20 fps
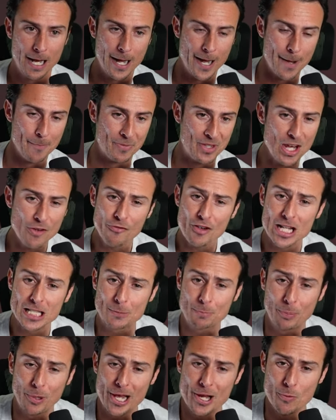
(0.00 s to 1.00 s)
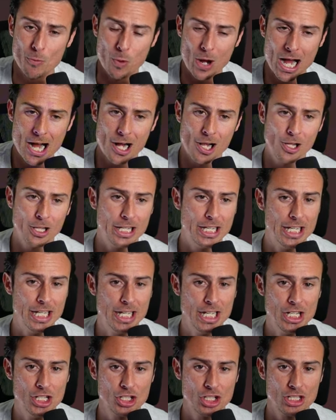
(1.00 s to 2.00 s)
Defense played well.
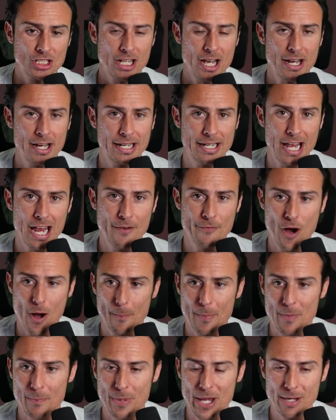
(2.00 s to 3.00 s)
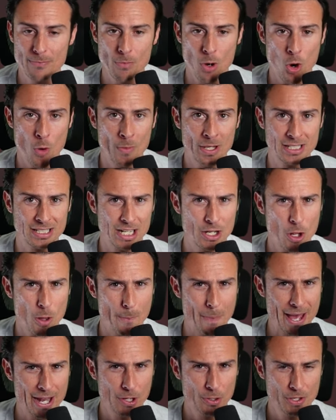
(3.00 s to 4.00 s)
It just kind of gave up in big moments. I know the
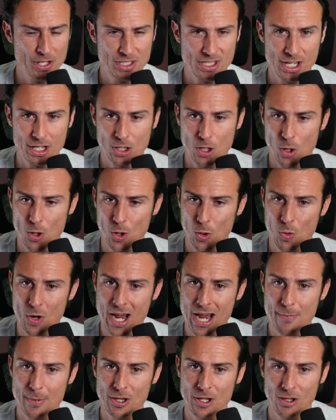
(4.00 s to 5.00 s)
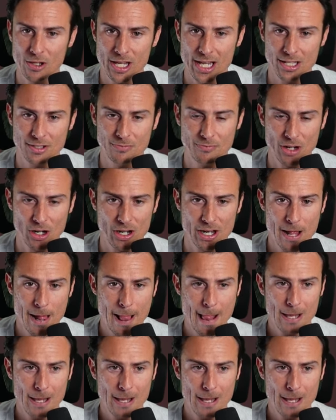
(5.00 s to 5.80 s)
penalties didn't go their way, but yeah, very.